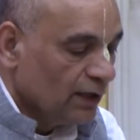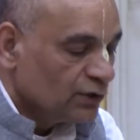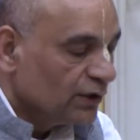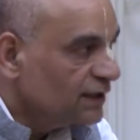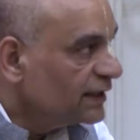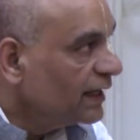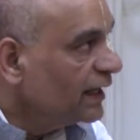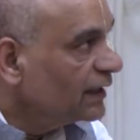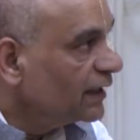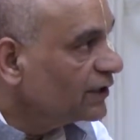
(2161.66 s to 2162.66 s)
So it is said
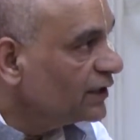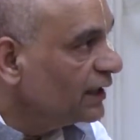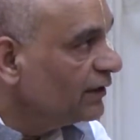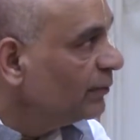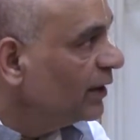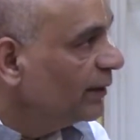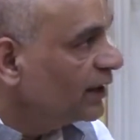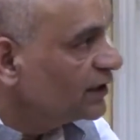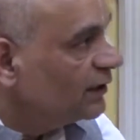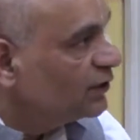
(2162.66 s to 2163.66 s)
that Krishna, when baby
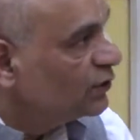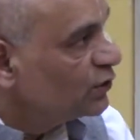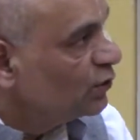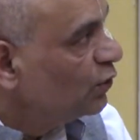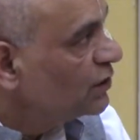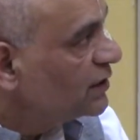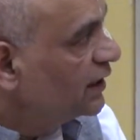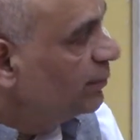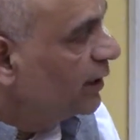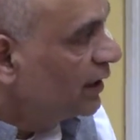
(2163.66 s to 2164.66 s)
Krishna used to go
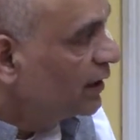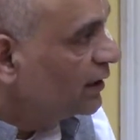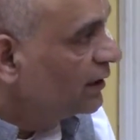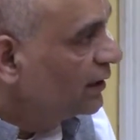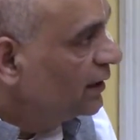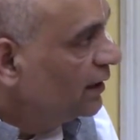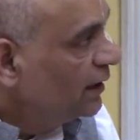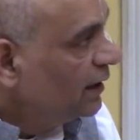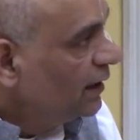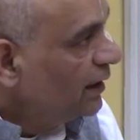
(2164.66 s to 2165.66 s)
steal butter,
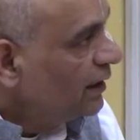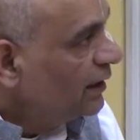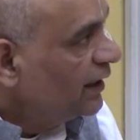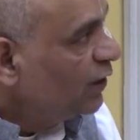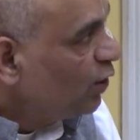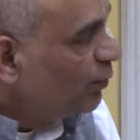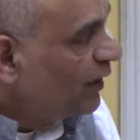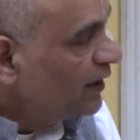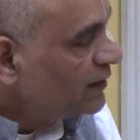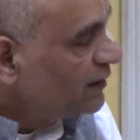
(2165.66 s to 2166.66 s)
the
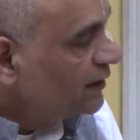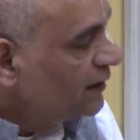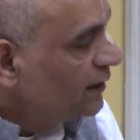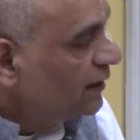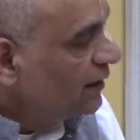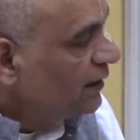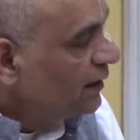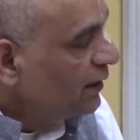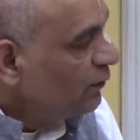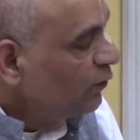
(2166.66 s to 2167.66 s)
gopis
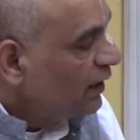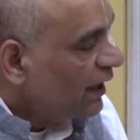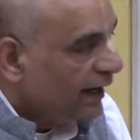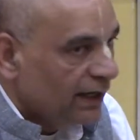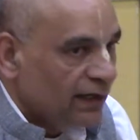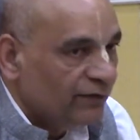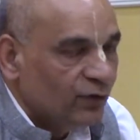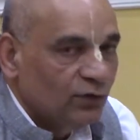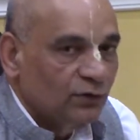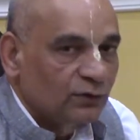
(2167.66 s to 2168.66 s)
will hide. If
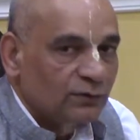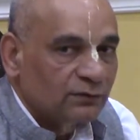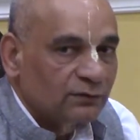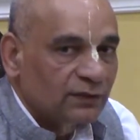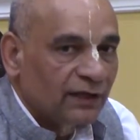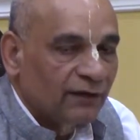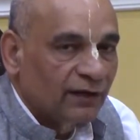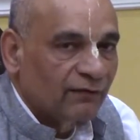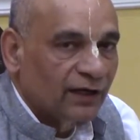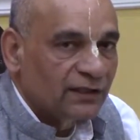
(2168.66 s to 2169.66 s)
you lived
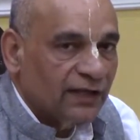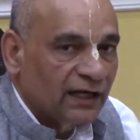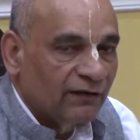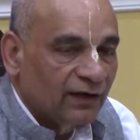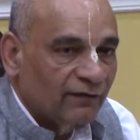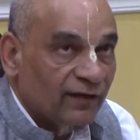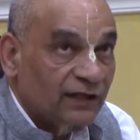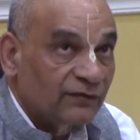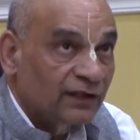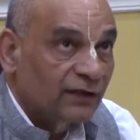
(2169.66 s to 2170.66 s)
in a village, I lived in a
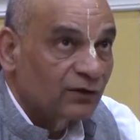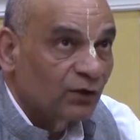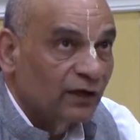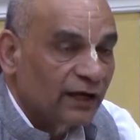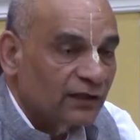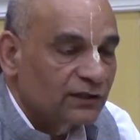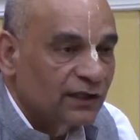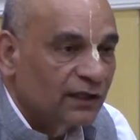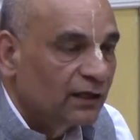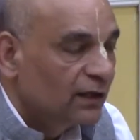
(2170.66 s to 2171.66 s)
village when there was no
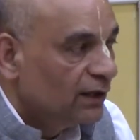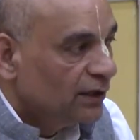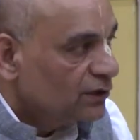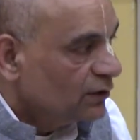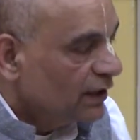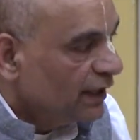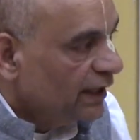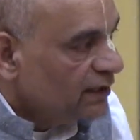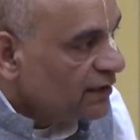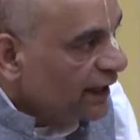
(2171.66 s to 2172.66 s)
electricity. So the
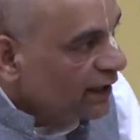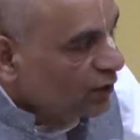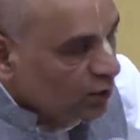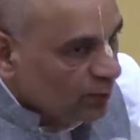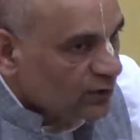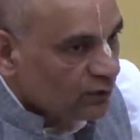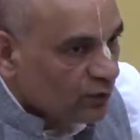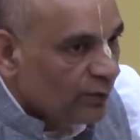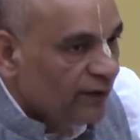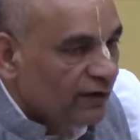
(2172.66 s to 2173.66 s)
inside rooms
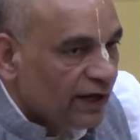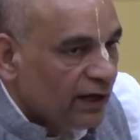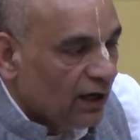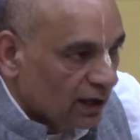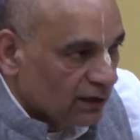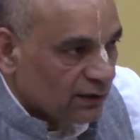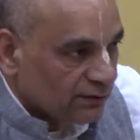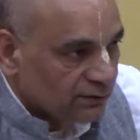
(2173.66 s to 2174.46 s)
would be very dark.